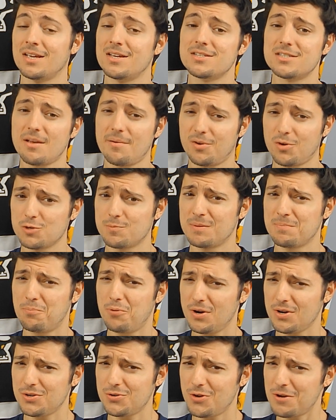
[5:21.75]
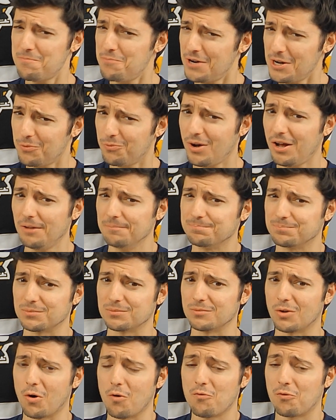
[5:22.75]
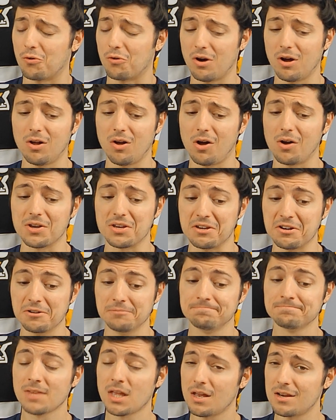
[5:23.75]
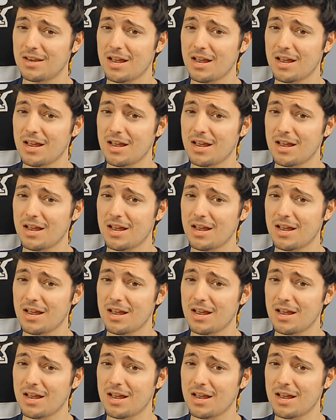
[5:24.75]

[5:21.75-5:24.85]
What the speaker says: Someone who's been doing pretty well overall all year.